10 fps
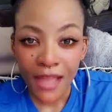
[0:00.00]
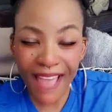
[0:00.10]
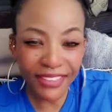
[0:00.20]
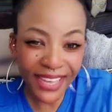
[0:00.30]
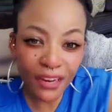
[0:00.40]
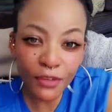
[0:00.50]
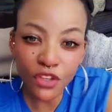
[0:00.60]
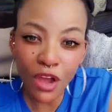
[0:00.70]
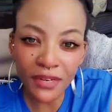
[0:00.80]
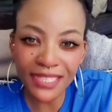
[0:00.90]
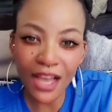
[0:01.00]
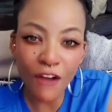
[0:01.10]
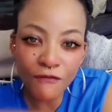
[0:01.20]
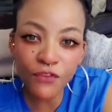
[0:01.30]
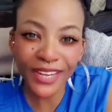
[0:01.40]
And the kingdom of darkness are
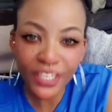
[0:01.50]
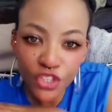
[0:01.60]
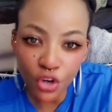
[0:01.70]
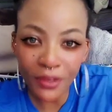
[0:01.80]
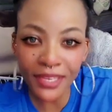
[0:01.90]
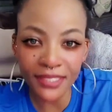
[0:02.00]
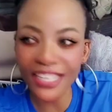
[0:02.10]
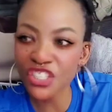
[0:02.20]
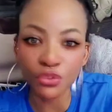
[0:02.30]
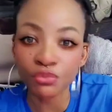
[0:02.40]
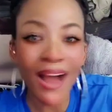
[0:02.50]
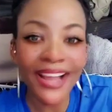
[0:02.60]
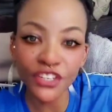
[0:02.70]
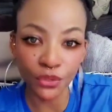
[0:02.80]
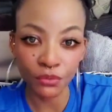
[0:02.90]
freaking jockeys. They just
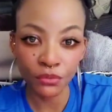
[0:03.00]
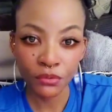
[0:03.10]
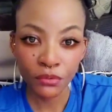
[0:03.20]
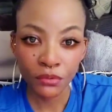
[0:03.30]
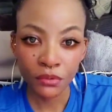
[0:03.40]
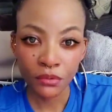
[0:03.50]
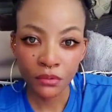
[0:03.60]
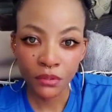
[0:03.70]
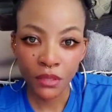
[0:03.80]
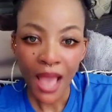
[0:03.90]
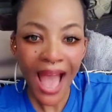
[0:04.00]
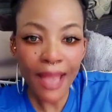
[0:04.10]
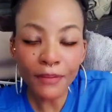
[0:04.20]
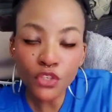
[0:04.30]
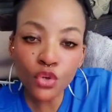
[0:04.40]
ride you. I
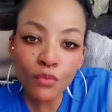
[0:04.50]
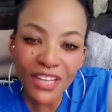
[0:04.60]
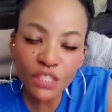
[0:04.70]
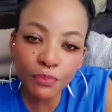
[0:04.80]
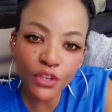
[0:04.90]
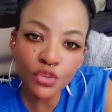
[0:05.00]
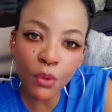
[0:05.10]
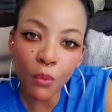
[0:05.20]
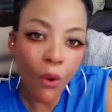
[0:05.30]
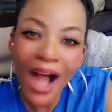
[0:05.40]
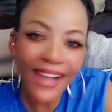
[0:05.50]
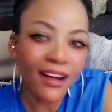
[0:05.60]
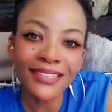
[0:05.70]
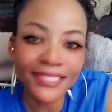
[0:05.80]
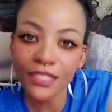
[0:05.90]
am in too much spiritual war. I
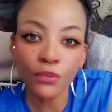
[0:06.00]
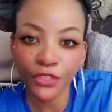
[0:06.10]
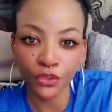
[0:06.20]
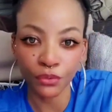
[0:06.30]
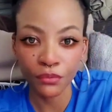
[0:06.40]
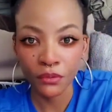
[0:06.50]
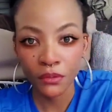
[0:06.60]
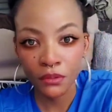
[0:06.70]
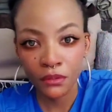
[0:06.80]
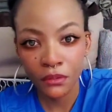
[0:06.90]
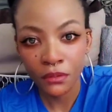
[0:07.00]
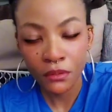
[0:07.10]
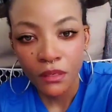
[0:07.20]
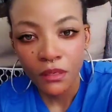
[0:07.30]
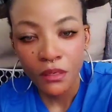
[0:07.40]
can't deal with you.
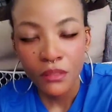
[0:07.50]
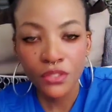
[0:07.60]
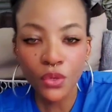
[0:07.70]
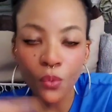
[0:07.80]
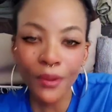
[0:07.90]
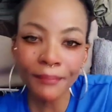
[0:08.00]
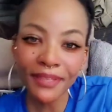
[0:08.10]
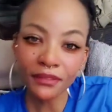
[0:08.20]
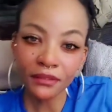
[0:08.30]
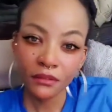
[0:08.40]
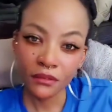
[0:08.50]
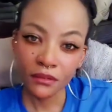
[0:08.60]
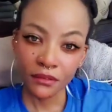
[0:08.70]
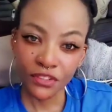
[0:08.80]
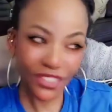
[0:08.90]
So women,
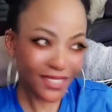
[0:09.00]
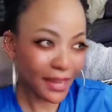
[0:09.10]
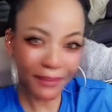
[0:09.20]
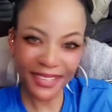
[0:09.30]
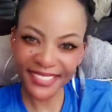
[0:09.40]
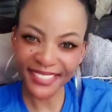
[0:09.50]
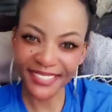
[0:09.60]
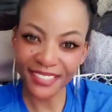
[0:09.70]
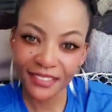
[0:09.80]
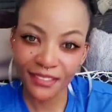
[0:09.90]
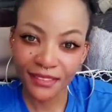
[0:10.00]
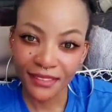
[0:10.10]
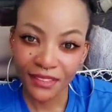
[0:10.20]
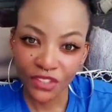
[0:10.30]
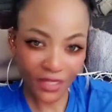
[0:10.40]
just like my sister,
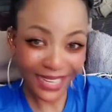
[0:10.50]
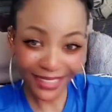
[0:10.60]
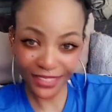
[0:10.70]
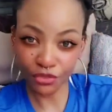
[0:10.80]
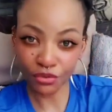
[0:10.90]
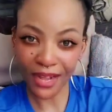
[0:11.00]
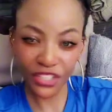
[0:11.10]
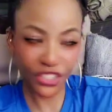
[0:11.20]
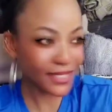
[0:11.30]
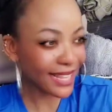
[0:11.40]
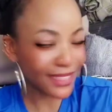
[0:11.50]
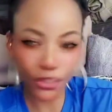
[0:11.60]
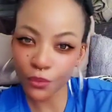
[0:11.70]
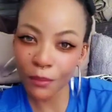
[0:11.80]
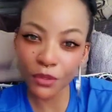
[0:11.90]
just like this drunk, just like
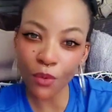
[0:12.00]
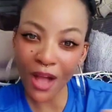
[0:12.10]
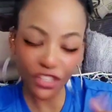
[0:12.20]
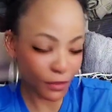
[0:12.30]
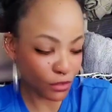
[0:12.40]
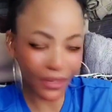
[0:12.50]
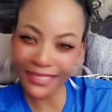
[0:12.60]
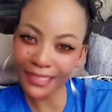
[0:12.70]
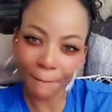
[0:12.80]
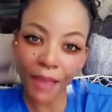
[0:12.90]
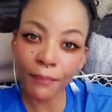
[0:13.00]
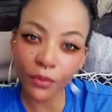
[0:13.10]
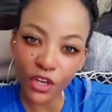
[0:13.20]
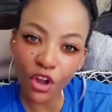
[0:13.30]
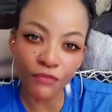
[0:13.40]
this woman who ought to be drinking some
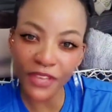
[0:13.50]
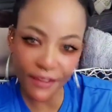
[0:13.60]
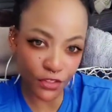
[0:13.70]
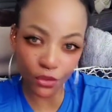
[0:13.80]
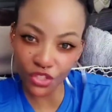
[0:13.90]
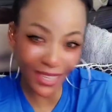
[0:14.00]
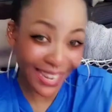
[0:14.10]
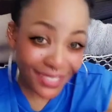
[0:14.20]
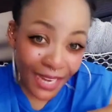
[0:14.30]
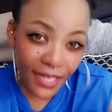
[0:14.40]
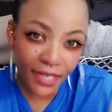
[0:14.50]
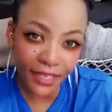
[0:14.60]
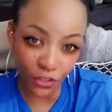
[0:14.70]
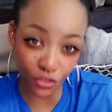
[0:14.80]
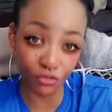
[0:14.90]
peppery coffee even though she can't take it
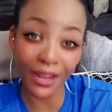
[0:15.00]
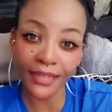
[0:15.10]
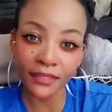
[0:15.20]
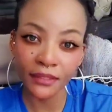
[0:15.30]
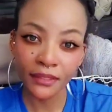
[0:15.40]
in her stride.